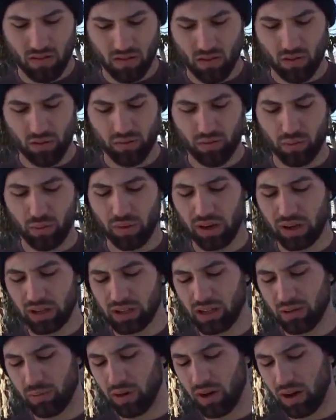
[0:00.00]
If we wanted to
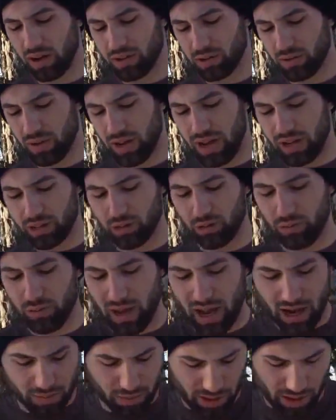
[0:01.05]
clip it onto an actual
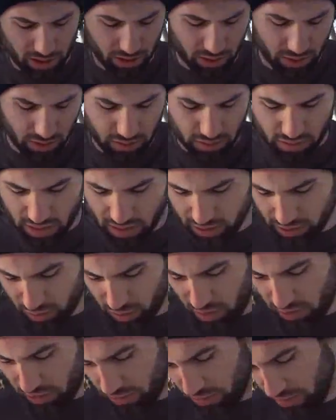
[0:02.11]
backpack, you could do that as well.